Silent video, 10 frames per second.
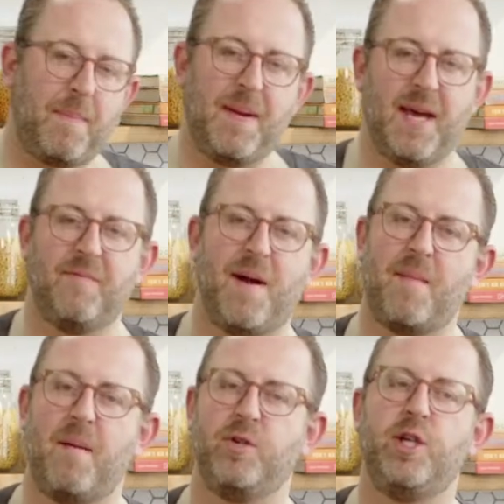me think of my
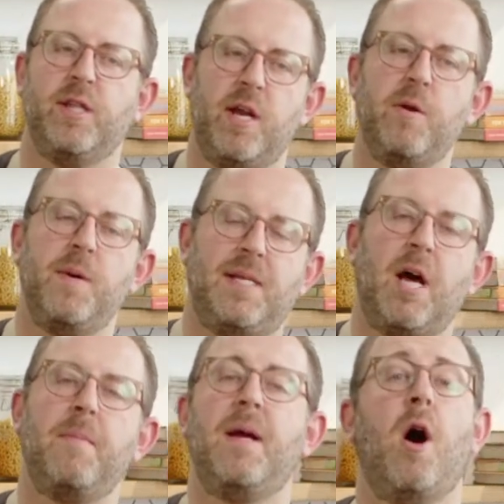mom. She literally would
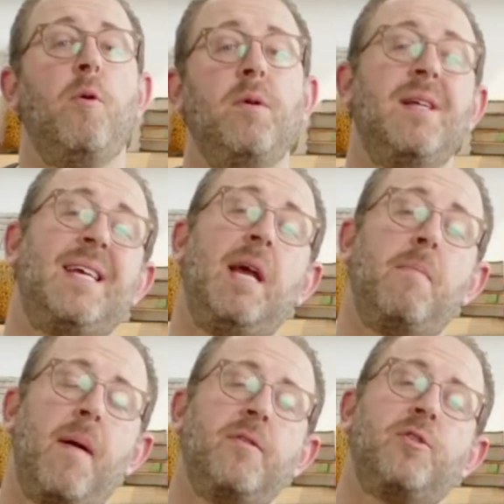tell me, oh, keep
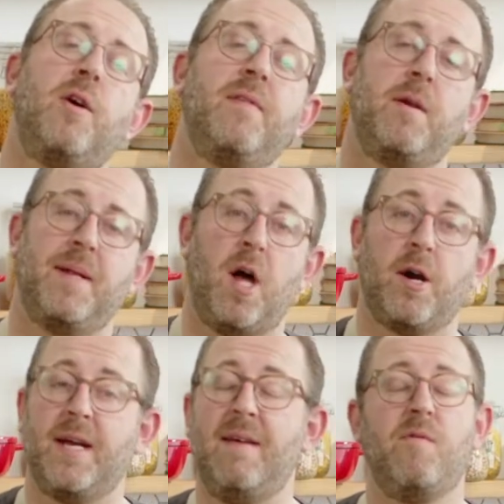them on the stove a little bit
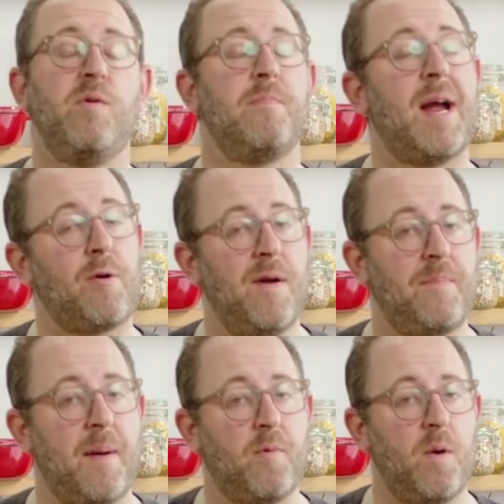longer. Even with microwave
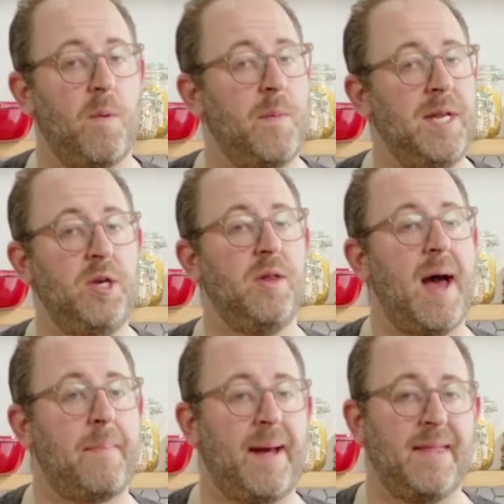popcorn, when we do
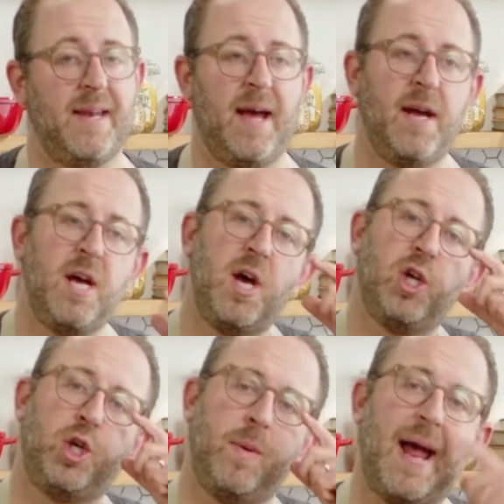that back in the day,
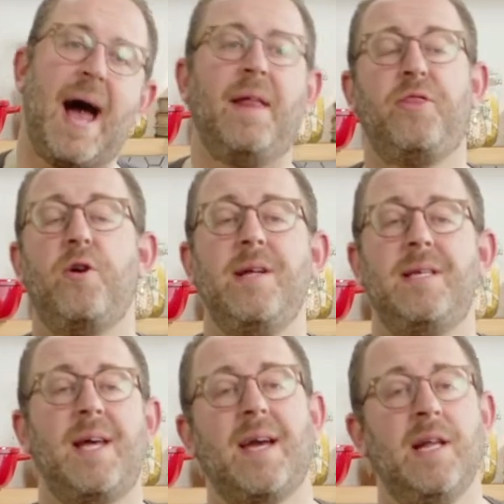she would add 30
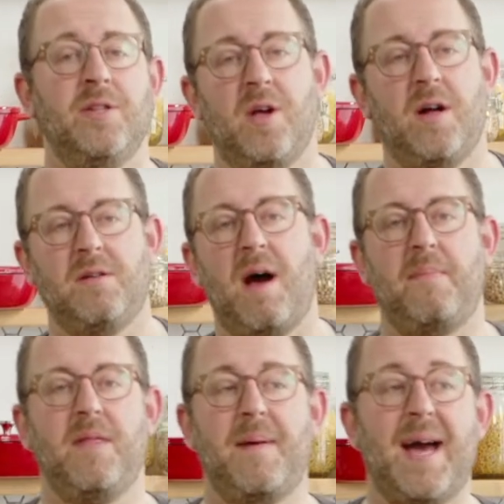seconds on top
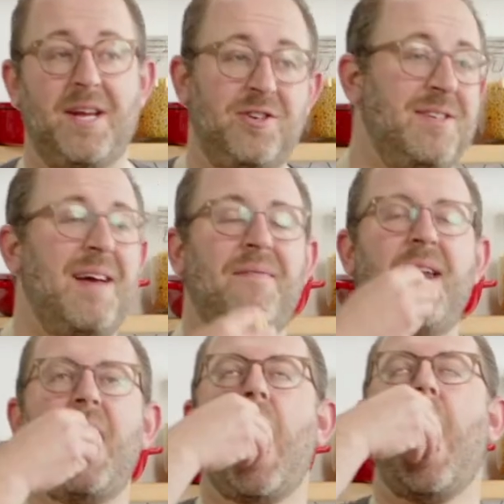of the package. Isn't that funny?